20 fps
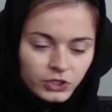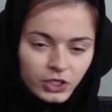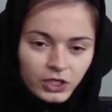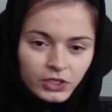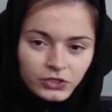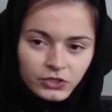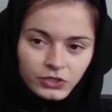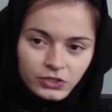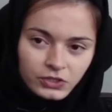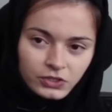
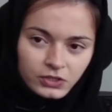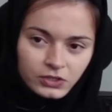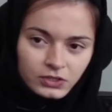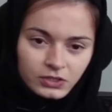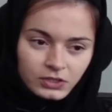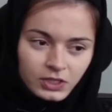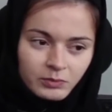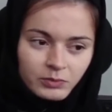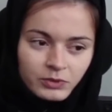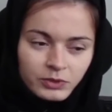church
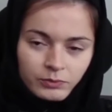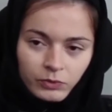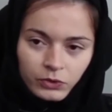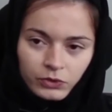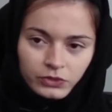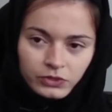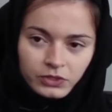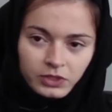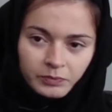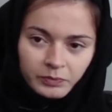is same as
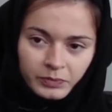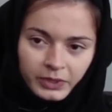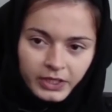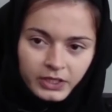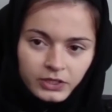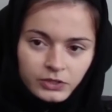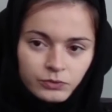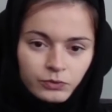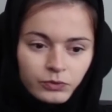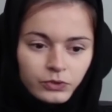mosque, the
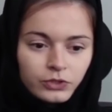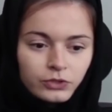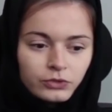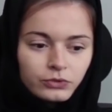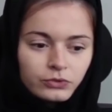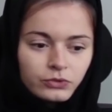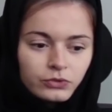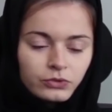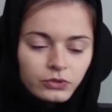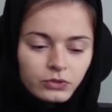place where
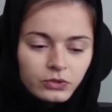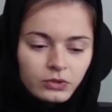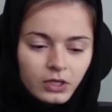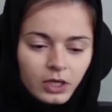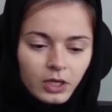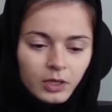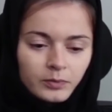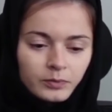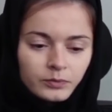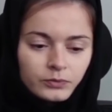you
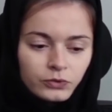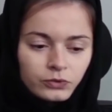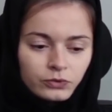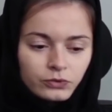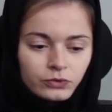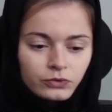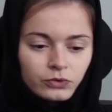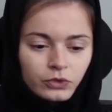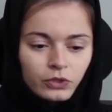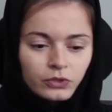come
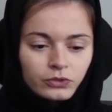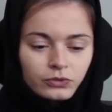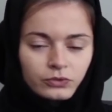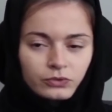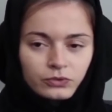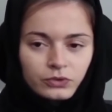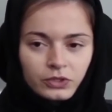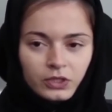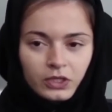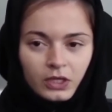to talk
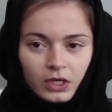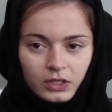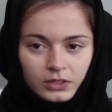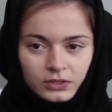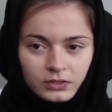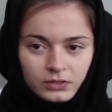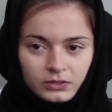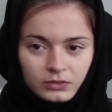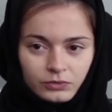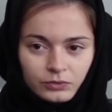to the
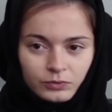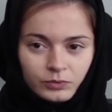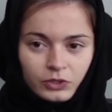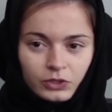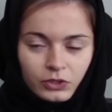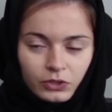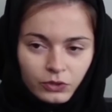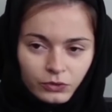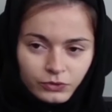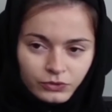God, to be
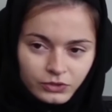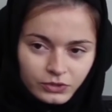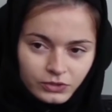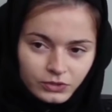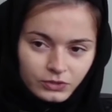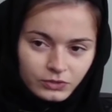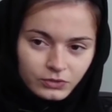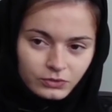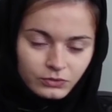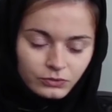
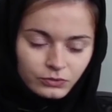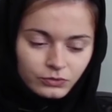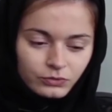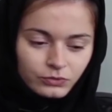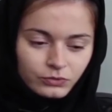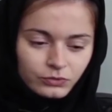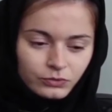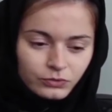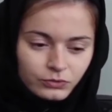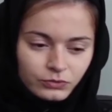closer,
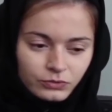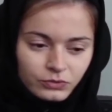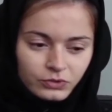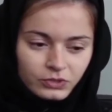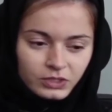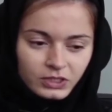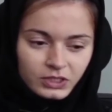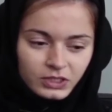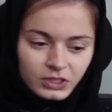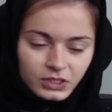to
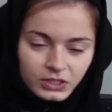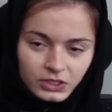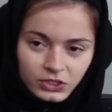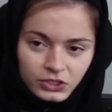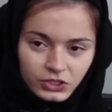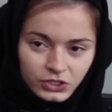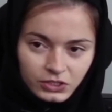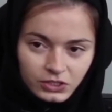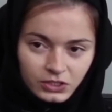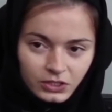do the
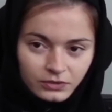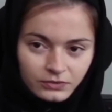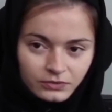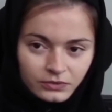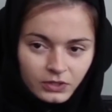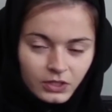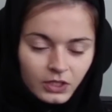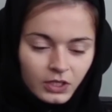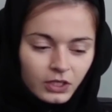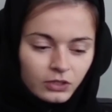religious
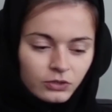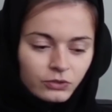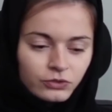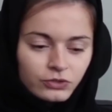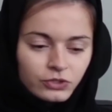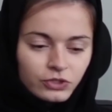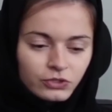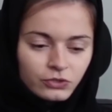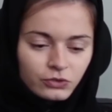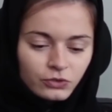stuff.
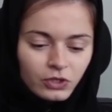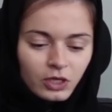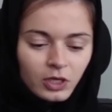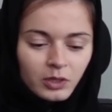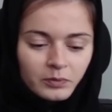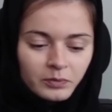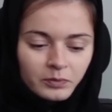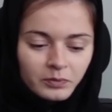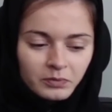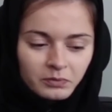Not just to
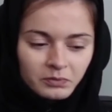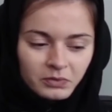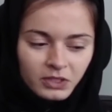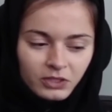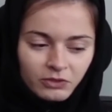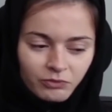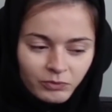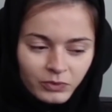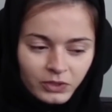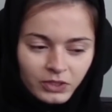come,
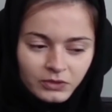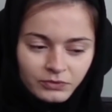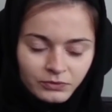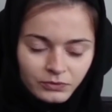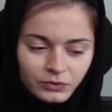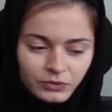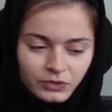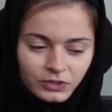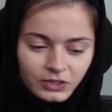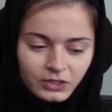give money
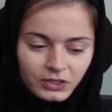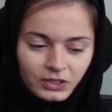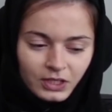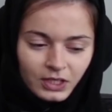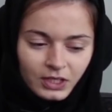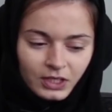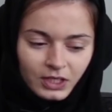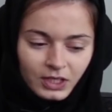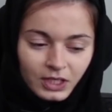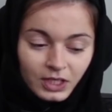for the
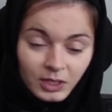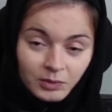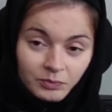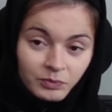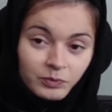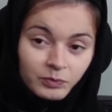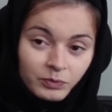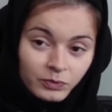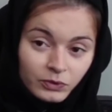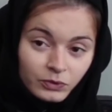
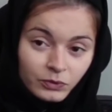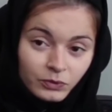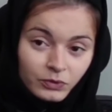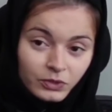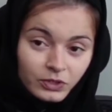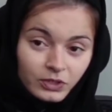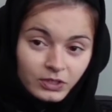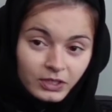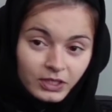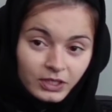people
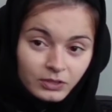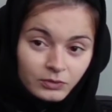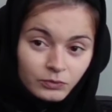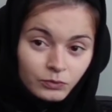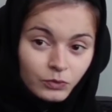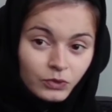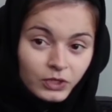who are like